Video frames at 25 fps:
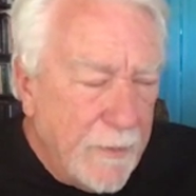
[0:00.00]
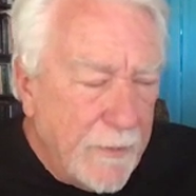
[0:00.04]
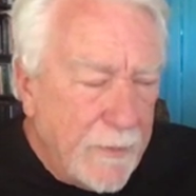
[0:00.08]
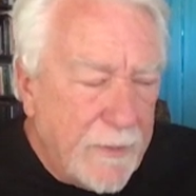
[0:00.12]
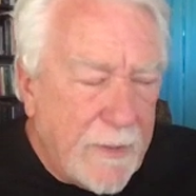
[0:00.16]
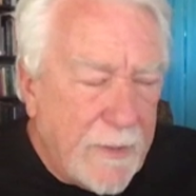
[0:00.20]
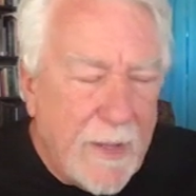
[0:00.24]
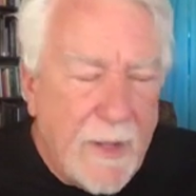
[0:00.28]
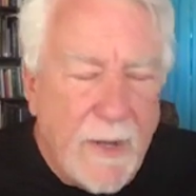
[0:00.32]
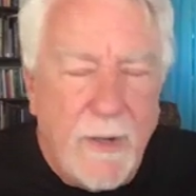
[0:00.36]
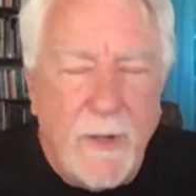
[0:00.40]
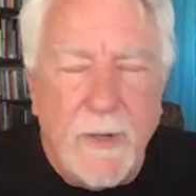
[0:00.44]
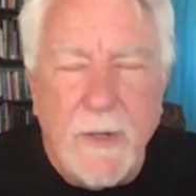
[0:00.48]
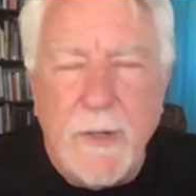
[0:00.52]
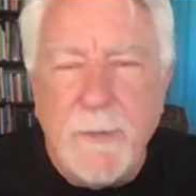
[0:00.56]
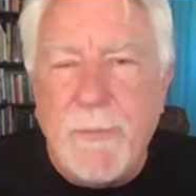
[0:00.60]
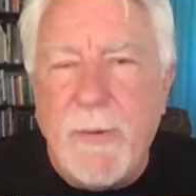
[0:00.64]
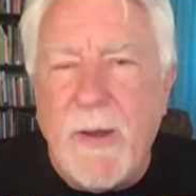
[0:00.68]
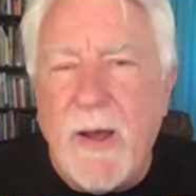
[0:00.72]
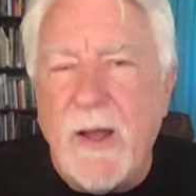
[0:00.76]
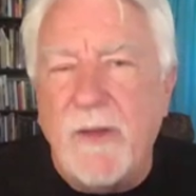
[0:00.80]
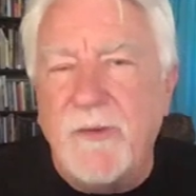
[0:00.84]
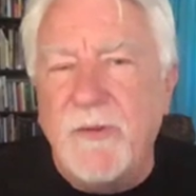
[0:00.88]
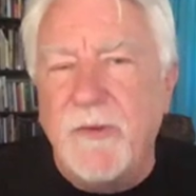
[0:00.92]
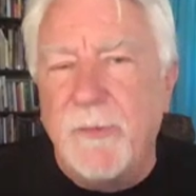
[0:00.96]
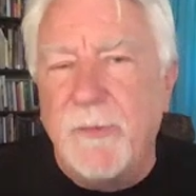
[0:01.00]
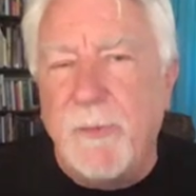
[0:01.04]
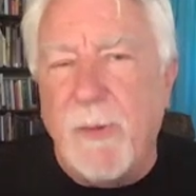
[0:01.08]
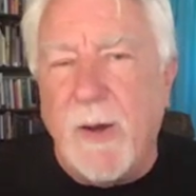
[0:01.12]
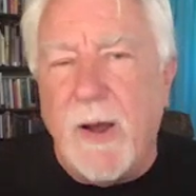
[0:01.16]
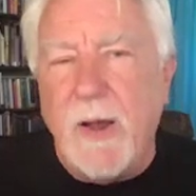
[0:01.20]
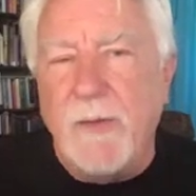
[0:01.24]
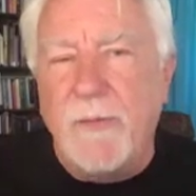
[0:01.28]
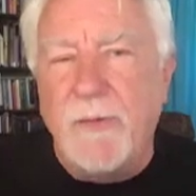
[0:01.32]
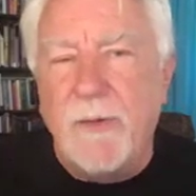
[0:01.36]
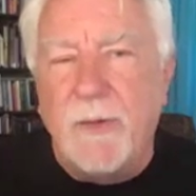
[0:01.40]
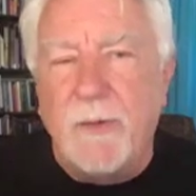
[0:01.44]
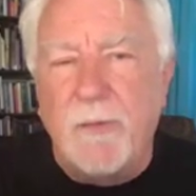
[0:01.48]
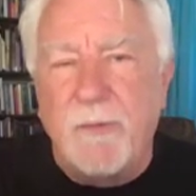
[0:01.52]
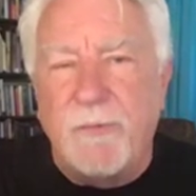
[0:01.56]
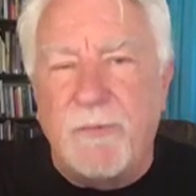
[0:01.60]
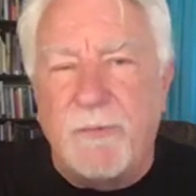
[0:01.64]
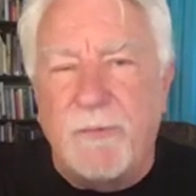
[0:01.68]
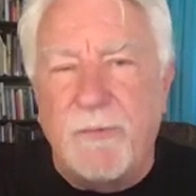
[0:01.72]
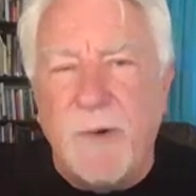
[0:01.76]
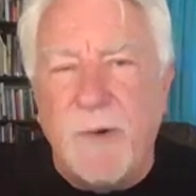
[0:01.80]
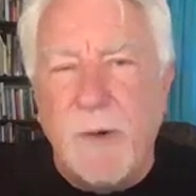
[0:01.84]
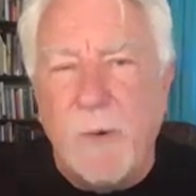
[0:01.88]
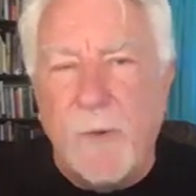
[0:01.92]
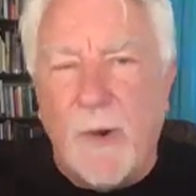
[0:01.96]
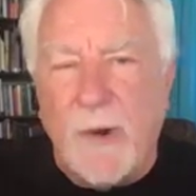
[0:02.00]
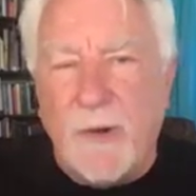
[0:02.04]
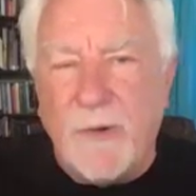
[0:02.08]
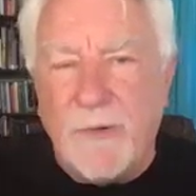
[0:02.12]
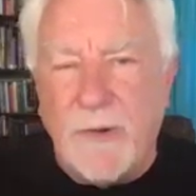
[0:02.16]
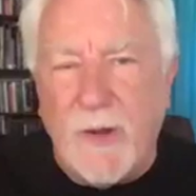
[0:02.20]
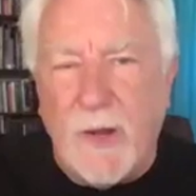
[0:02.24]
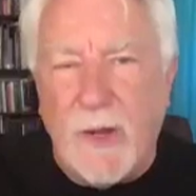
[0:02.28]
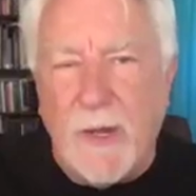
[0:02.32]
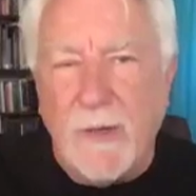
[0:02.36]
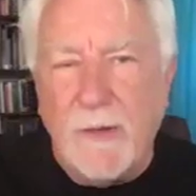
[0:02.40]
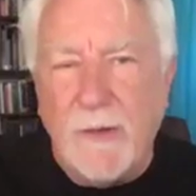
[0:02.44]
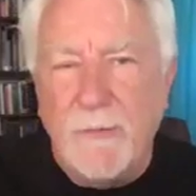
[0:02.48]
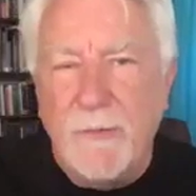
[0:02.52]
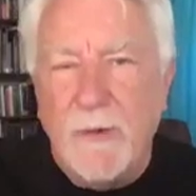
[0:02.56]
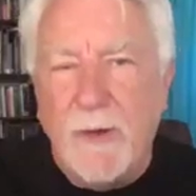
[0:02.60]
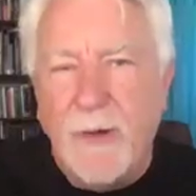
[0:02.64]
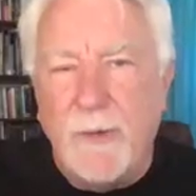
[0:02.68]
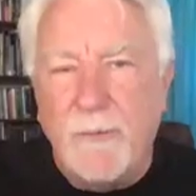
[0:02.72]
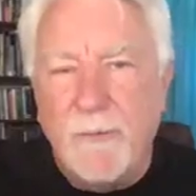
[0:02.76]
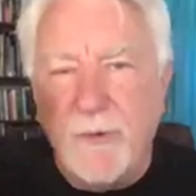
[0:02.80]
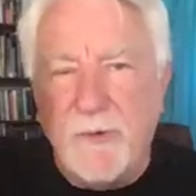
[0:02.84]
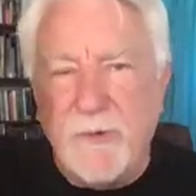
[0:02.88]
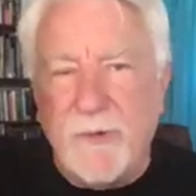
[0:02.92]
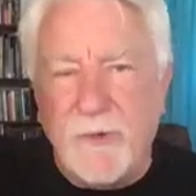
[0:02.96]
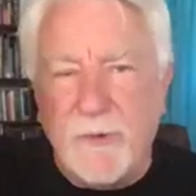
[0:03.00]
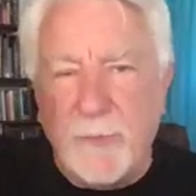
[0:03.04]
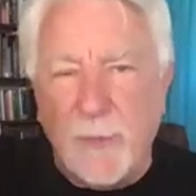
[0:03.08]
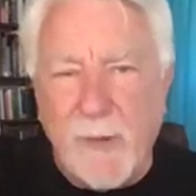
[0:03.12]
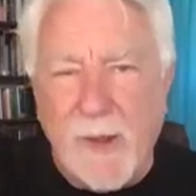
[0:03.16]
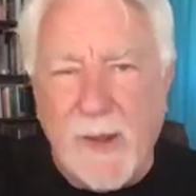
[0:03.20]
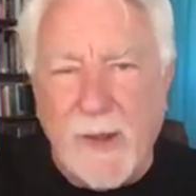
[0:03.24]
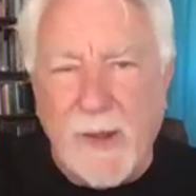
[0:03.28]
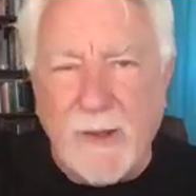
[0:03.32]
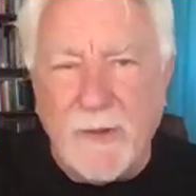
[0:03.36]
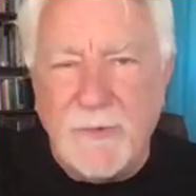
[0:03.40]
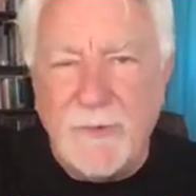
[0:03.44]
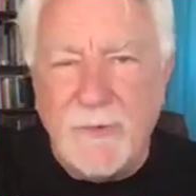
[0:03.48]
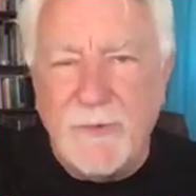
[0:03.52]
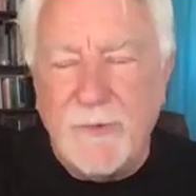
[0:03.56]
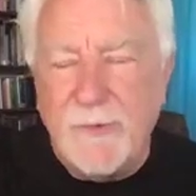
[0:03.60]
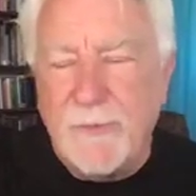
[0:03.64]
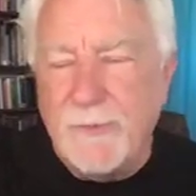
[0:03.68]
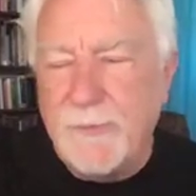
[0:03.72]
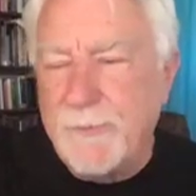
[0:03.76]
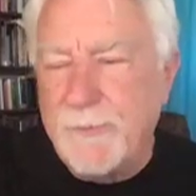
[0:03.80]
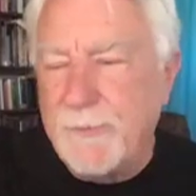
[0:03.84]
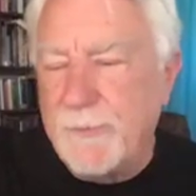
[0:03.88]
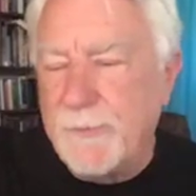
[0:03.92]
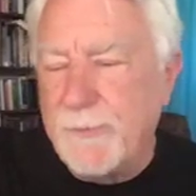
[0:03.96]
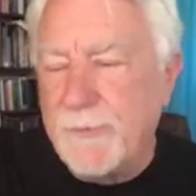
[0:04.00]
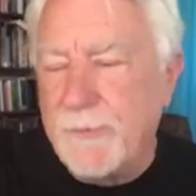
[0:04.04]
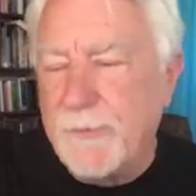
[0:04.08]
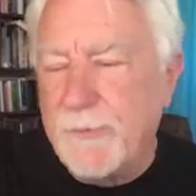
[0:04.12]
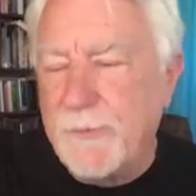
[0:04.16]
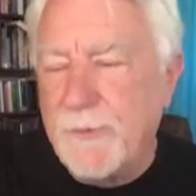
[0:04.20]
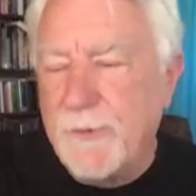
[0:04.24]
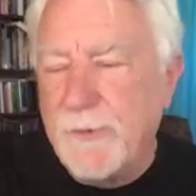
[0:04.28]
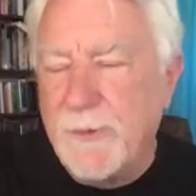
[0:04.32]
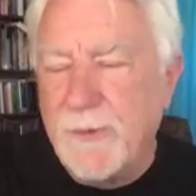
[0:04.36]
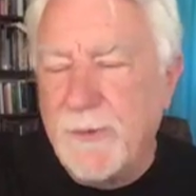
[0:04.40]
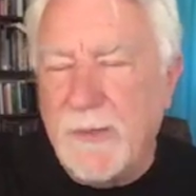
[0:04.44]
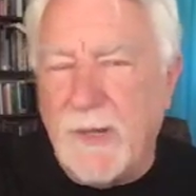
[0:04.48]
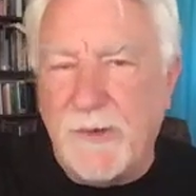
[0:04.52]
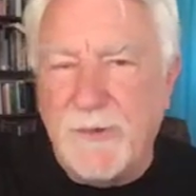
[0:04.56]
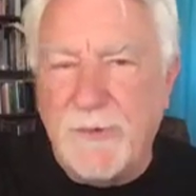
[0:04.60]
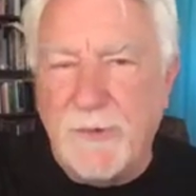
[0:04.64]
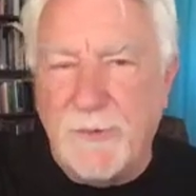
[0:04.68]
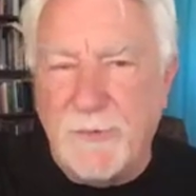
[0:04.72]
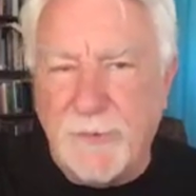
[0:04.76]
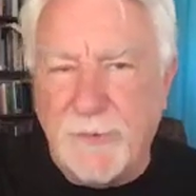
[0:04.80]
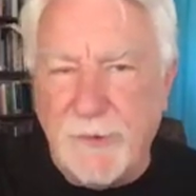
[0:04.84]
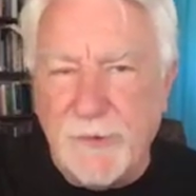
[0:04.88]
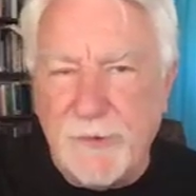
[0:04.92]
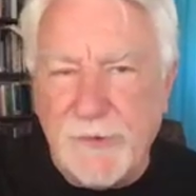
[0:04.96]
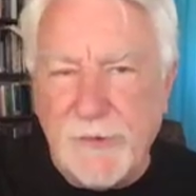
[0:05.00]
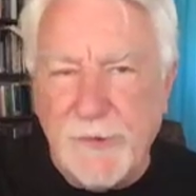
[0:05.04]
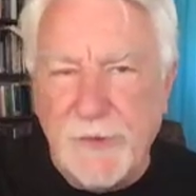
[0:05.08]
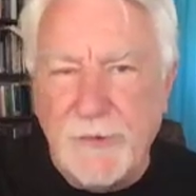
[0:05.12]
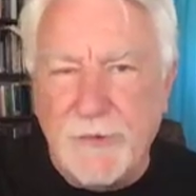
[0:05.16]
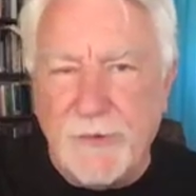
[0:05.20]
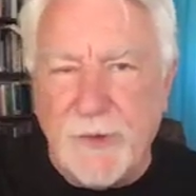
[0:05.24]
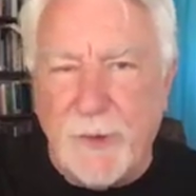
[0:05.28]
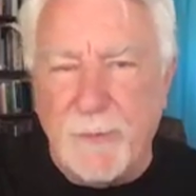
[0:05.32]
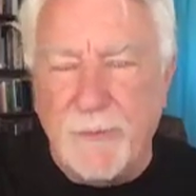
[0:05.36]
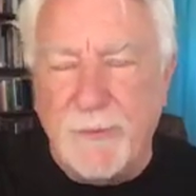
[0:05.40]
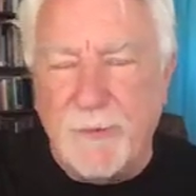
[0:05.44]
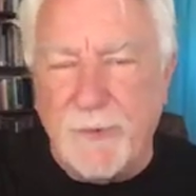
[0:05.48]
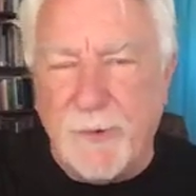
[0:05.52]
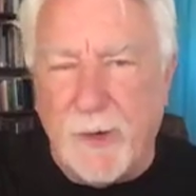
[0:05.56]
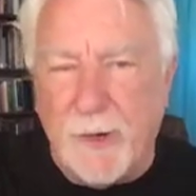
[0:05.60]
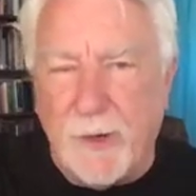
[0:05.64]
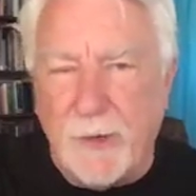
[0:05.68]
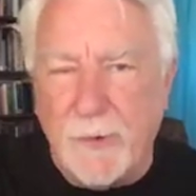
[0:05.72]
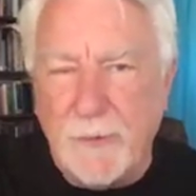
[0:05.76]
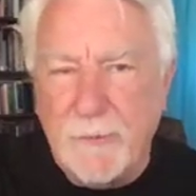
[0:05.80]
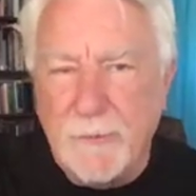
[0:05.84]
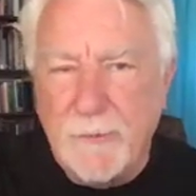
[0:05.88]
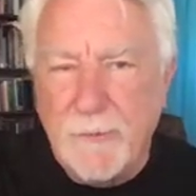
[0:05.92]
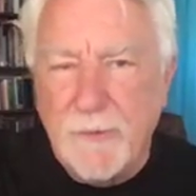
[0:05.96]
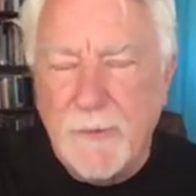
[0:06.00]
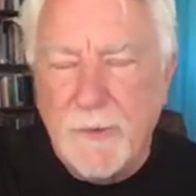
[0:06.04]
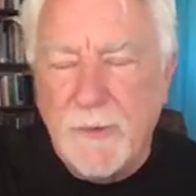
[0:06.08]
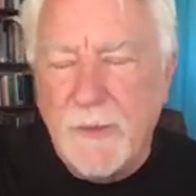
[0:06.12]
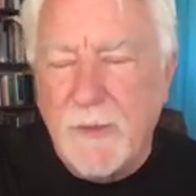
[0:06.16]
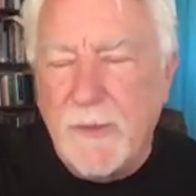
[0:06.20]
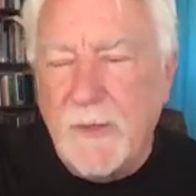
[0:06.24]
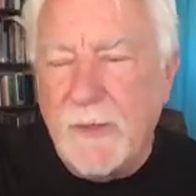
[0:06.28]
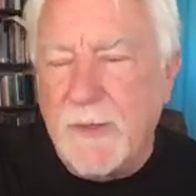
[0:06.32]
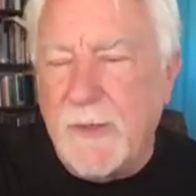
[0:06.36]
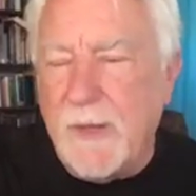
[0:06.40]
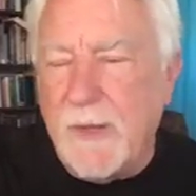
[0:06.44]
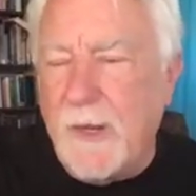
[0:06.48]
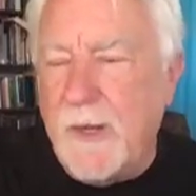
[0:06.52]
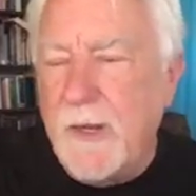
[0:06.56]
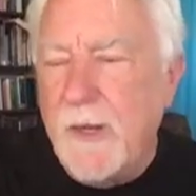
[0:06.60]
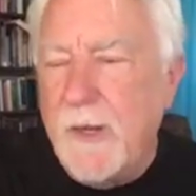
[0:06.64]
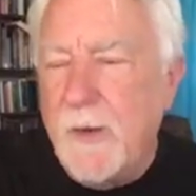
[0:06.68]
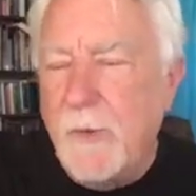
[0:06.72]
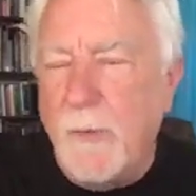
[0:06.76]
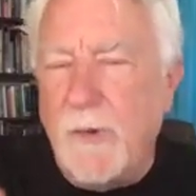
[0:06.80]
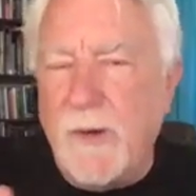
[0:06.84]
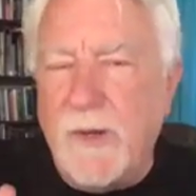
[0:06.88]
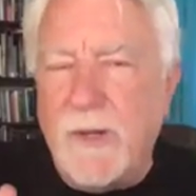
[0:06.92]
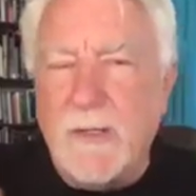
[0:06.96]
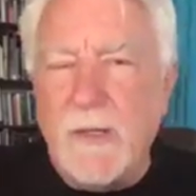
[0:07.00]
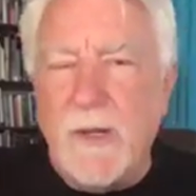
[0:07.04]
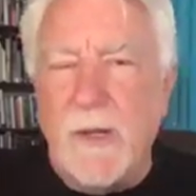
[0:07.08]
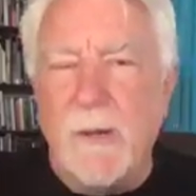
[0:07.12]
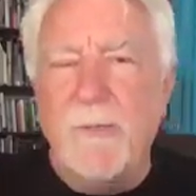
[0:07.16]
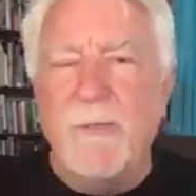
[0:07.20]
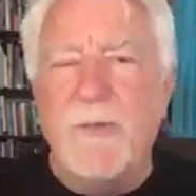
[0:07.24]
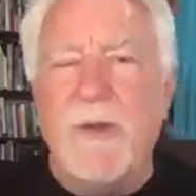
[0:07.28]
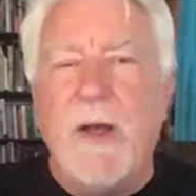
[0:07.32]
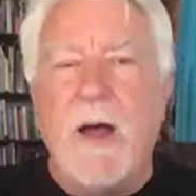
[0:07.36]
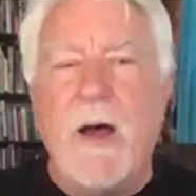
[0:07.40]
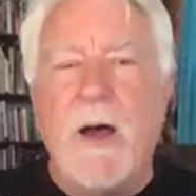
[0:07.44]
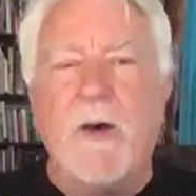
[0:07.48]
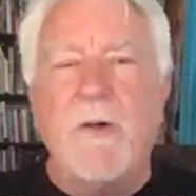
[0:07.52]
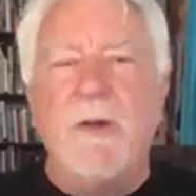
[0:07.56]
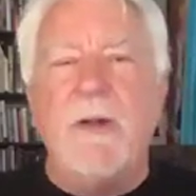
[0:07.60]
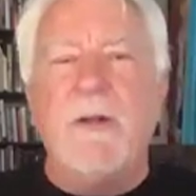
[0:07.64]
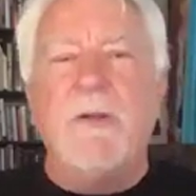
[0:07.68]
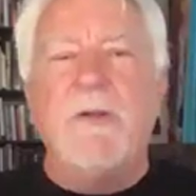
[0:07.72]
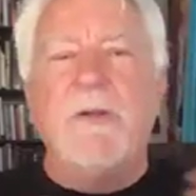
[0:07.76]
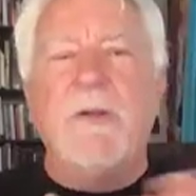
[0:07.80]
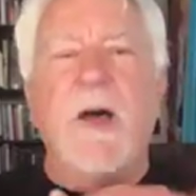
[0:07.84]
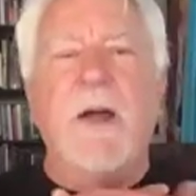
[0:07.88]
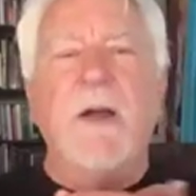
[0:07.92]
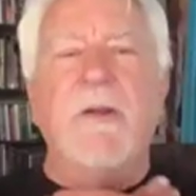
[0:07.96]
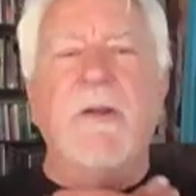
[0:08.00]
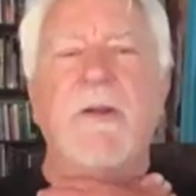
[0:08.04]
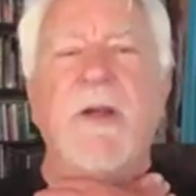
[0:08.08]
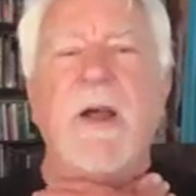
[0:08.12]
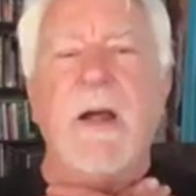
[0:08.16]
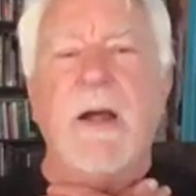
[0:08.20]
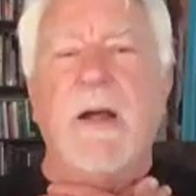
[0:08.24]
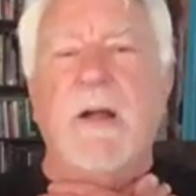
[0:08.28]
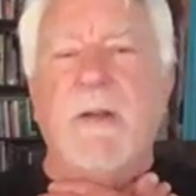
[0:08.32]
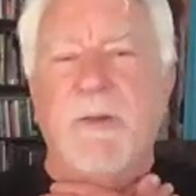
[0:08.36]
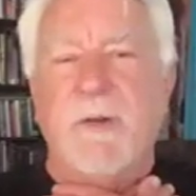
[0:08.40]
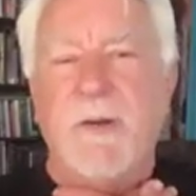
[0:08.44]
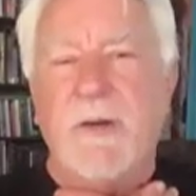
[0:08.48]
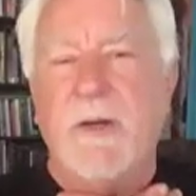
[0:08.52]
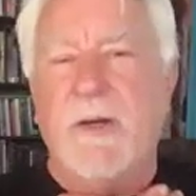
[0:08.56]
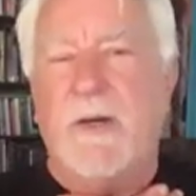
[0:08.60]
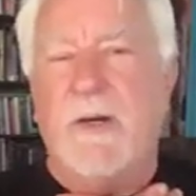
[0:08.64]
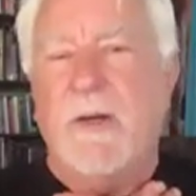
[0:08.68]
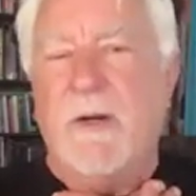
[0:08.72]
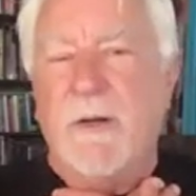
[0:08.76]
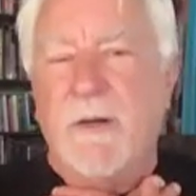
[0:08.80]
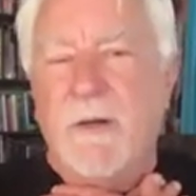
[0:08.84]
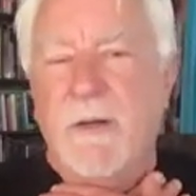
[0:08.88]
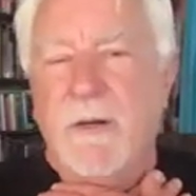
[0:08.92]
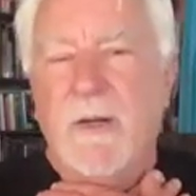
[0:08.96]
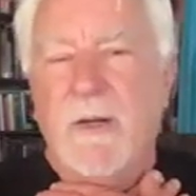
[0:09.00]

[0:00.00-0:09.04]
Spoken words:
Kennedy passes by the freeway sign and there's a splice. That's your first clue something's wrong. Okay. When he comes out, he's got his hands here.